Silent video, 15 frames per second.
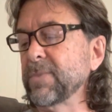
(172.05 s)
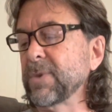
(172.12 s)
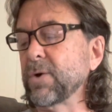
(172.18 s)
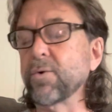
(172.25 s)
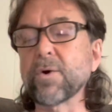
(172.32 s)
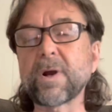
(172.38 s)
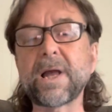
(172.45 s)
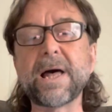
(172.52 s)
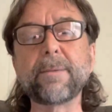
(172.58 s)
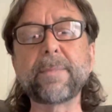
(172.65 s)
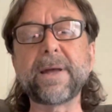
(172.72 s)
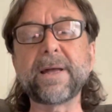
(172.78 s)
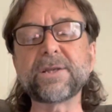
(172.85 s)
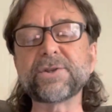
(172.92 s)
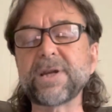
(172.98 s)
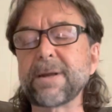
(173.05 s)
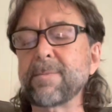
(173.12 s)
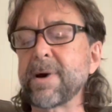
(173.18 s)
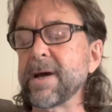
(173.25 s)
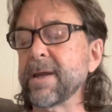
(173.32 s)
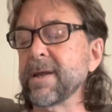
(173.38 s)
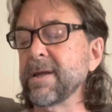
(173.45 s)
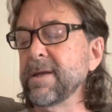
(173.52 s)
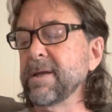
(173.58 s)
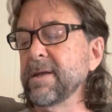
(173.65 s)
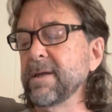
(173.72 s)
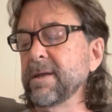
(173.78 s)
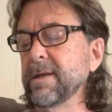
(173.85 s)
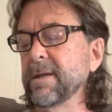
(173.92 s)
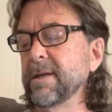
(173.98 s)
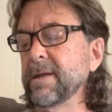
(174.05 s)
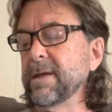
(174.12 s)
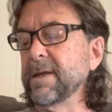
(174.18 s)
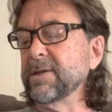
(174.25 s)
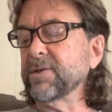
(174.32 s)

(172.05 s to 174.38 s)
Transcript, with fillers: Core Combat Chiang Mai and